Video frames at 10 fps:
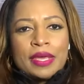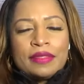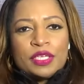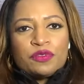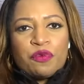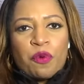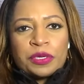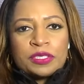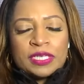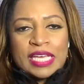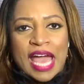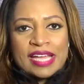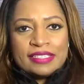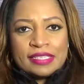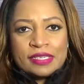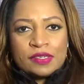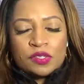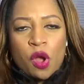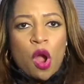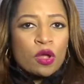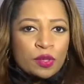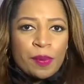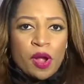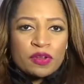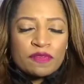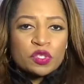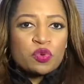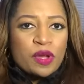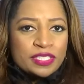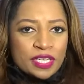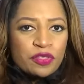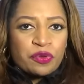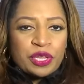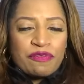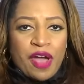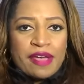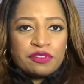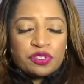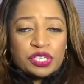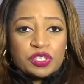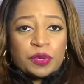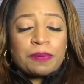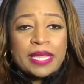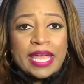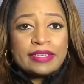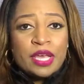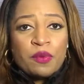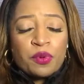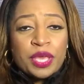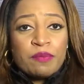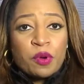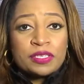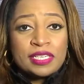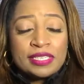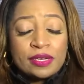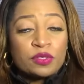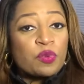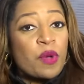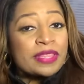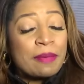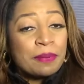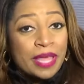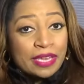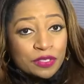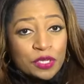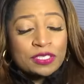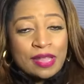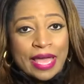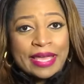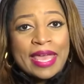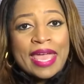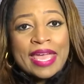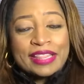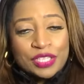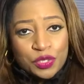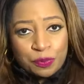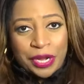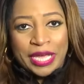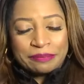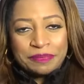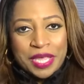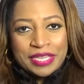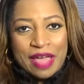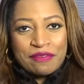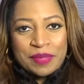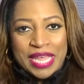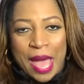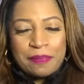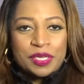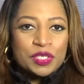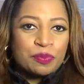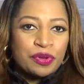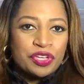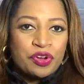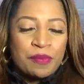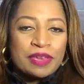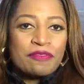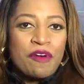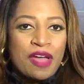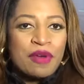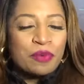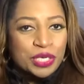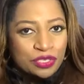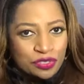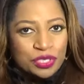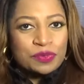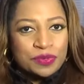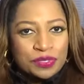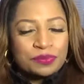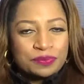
These forward looking ideas are all a part of the 2035 strategic plan. We'll get more details on what that plan looks like in this spring. Live in Minneapolis, Brittany Ehrman, 5 Eyewitness News.